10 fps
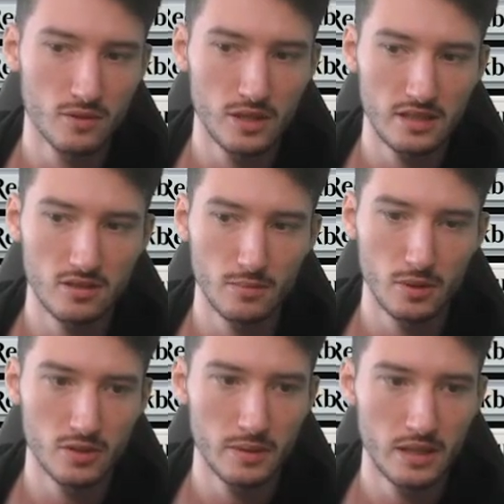that's
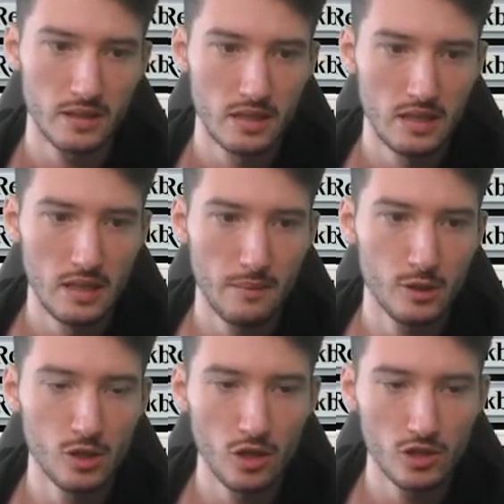supposed to be. But
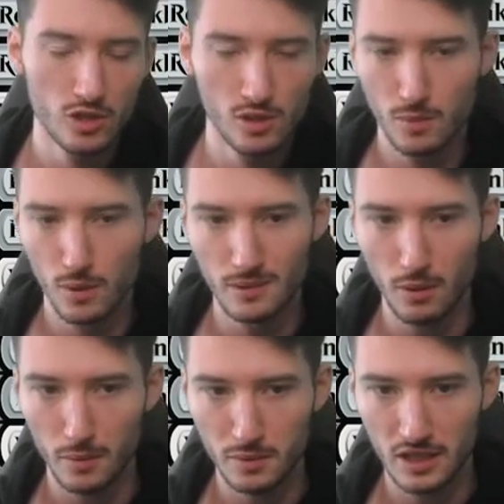you could also just put
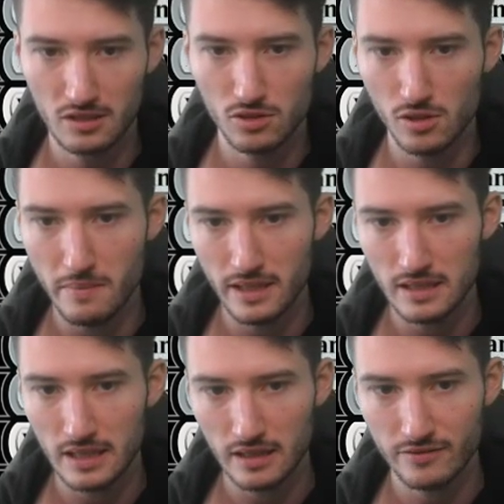Depopulate into your main
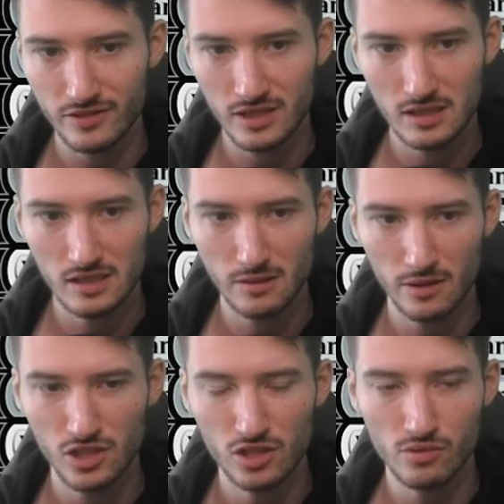deck, I think.
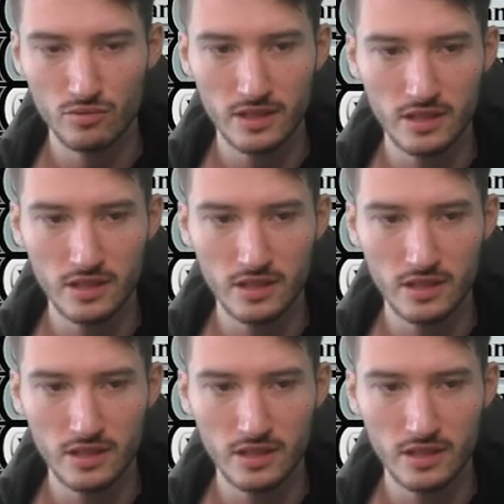It's just a really